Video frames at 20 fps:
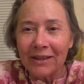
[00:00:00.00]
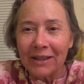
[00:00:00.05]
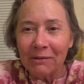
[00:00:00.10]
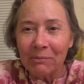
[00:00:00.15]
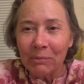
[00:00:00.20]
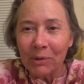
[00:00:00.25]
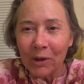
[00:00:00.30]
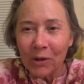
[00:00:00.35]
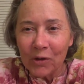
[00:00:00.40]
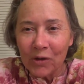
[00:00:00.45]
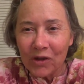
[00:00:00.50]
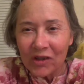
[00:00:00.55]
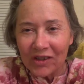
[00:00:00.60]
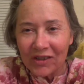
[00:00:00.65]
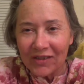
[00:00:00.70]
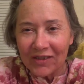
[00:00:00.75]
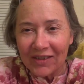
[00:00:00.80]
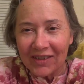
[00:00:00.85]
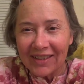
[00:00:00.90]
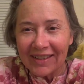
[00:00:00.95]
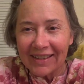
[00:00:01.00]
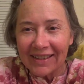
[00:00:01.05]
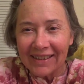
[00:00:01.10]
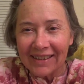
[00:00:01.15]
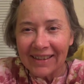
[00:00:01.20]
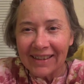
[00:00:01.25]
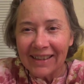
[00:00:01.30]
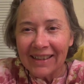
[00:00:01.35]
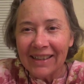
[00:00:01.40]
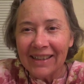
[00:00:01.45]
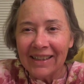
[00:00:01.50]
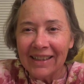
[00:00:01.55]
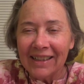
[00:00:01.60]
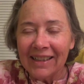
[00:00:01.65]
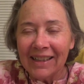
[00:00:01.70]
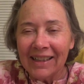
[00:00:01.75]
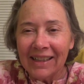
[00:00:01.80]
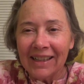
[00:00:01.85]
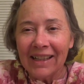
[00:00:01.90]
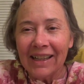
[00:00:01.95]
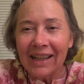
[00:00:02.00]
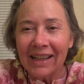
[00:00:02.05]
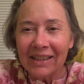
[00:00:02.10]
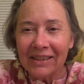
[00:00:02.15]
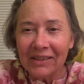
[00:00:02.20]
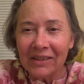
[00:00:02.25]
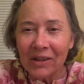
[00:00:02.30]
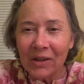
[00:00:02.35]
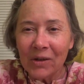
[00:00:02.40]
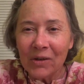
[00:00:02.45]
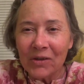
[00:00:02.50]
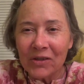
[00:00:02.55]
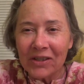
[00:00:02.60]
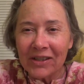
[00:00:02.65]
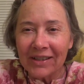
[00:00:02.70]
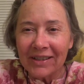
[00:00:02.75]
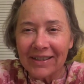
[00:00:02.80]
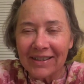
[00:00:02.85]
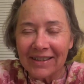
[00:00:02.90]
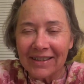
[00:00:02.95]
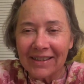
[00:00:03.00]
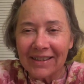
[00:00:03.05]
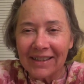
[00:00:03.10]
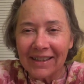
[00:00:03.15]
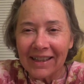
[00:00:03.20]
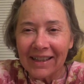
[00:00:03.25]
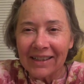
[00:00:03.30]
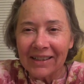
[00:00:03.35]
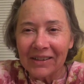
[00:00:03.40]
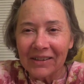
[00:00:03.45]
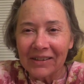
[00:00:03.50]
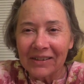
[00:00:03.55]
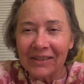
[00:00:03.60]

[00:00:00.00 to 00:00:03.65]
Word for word: emotions and notions that